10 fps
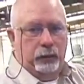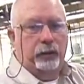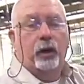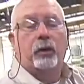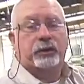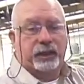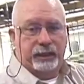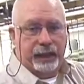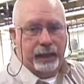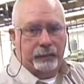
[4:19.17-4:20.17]
You know it's
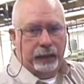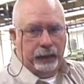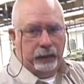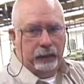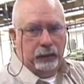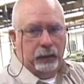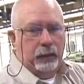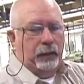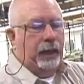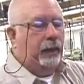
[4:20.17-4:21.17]
contaminated.
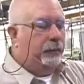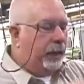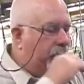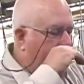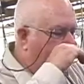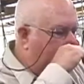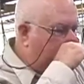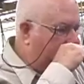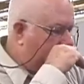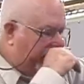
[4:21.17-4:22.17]
Now, the
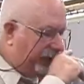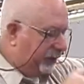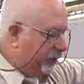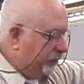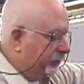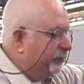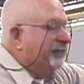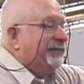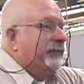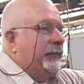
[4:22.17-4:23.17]
manufacturer says
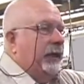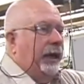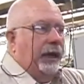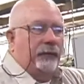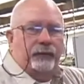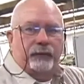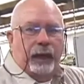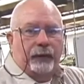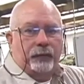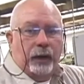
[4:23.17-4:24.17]
that
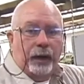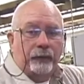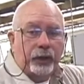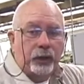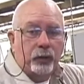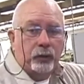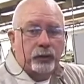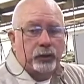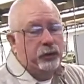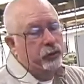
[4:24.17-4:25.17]
after every
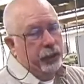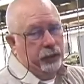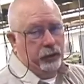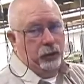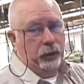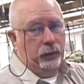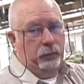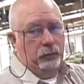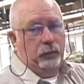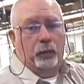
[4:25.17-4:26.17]
use, you change the oil.
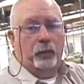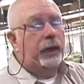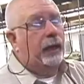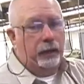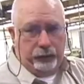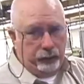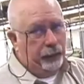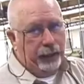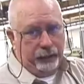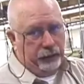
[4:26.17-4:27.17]
Well, we're not going to do
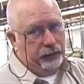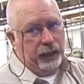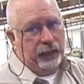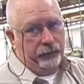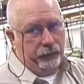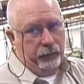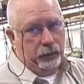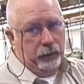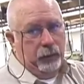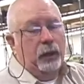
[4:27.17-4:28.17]
that in this classroom.
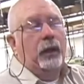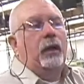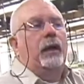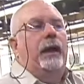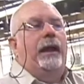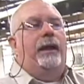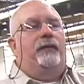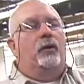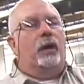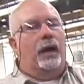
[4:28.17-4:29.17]

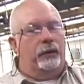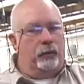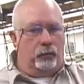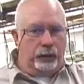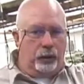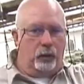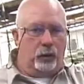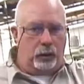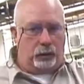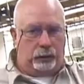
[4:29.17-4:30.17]
If you're out in the real
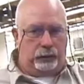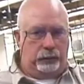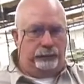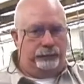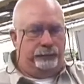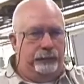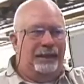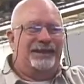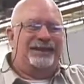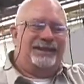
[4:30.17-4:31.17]
world,
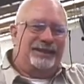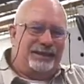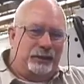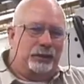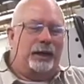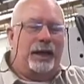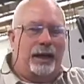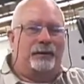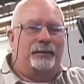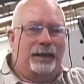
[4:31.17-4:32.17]
you're going to
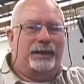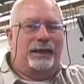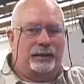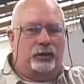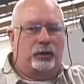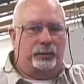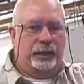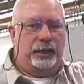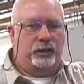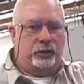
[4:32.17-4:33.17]
have to make that
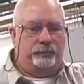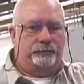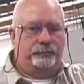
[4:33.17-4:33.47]
determination.